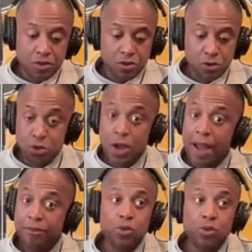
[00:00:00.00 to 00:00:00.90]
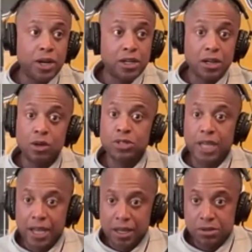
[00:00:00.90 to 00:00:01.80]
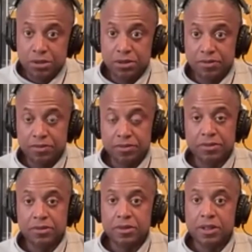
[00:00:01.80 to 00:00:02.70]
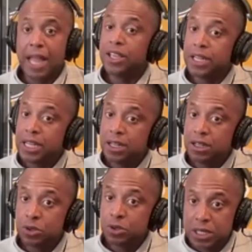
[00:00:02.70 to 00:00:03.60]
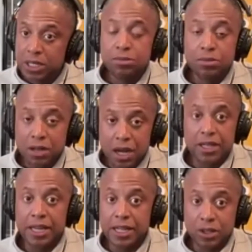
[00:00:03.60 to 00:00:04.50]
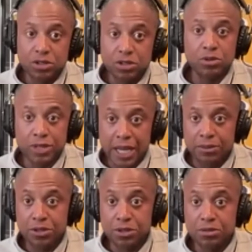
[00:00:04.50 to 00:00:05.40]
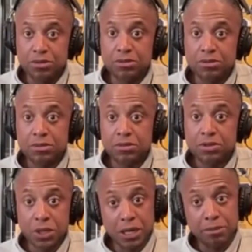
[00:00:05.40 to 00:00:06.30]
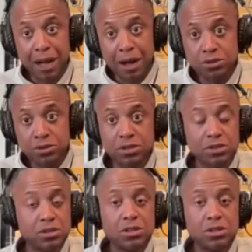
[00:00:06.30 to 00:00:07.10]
You have to win close games, and you need some luck in those close games too. You need a bounce.